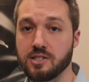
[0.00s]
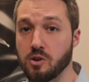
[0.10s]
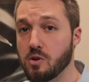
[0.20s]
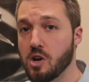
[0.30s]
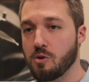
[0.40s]

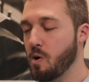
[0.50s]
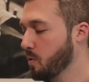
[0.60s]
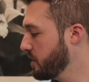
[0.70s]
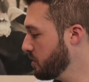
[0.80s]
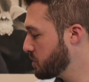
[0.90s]
So what
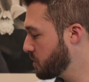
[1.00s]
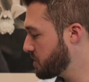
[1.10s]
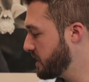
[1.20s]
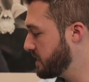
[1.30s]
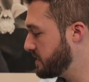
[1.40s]
we're gonna do is we're
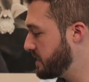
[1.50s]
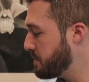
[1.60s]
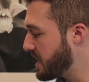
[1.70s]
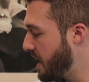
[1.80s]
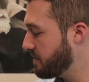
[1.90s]
just gonna
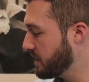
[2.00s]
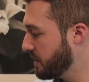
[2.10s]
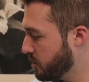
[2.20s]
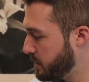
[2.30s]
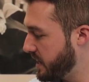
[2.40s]
deep dive a
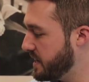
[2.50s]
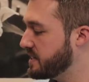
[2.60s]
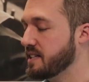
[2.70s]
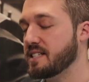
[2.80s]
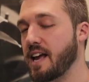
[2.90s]
little bit
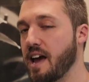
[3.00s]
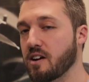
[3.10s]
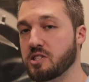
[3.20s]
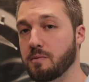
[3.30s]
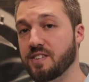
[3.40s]
into the
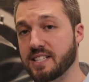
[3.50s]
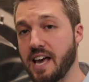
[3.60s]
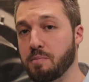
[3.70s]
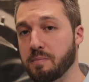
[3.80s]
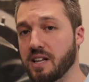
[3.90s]
scanner, some of its
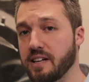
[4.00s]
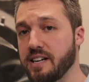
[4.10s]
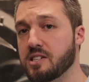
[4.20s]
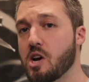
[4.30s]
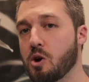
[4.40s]

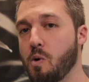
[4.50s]
capabilities.